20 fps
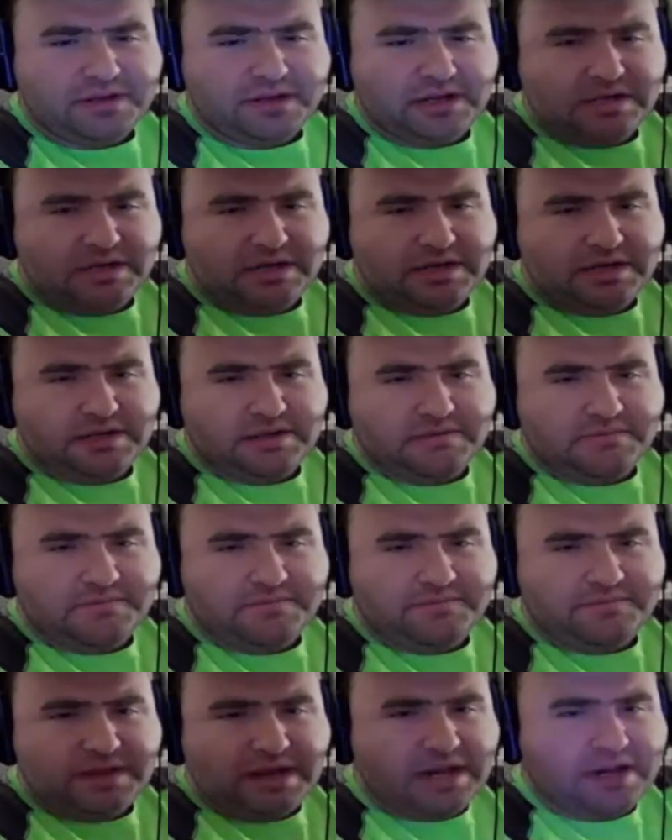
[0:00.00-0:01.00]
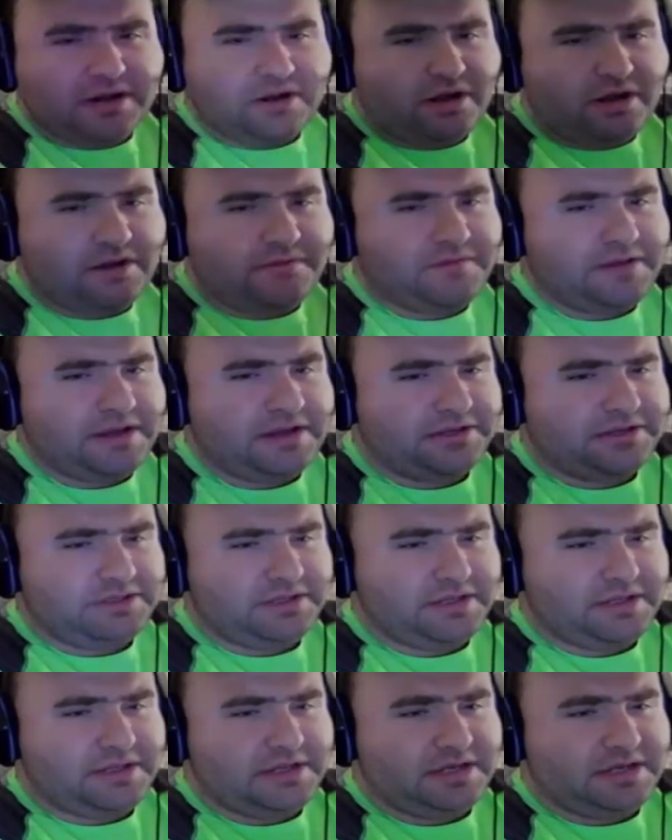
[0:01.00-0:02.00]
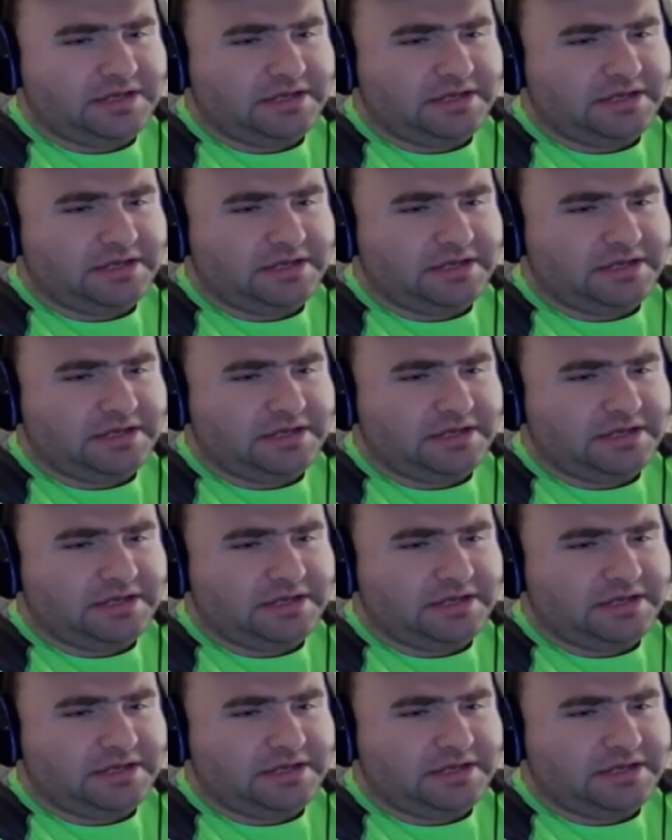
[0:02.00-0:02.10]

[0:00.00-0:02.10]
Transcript: I had off actually